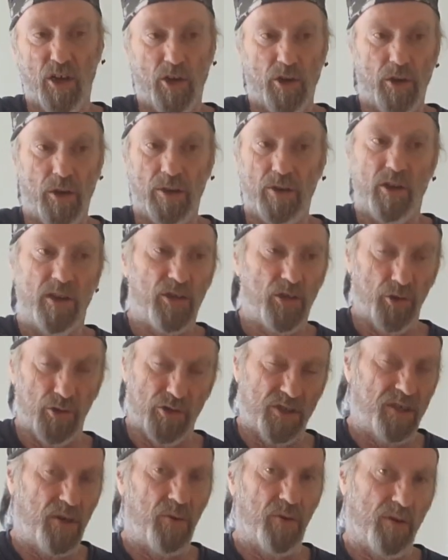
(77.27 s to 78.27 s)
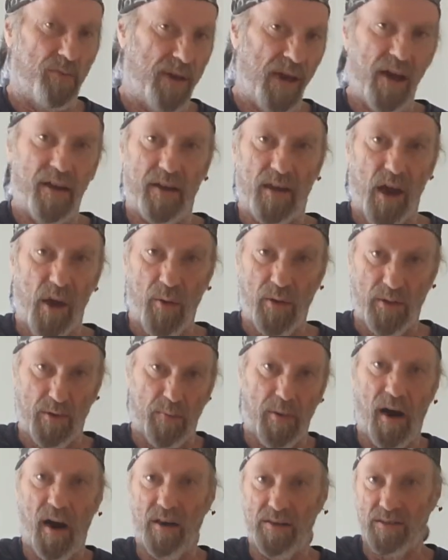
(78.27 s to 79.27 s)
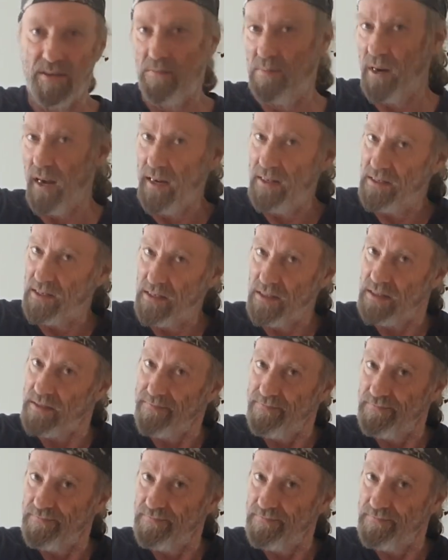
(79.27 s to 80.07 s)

you, are still going to be able to go in the passing places.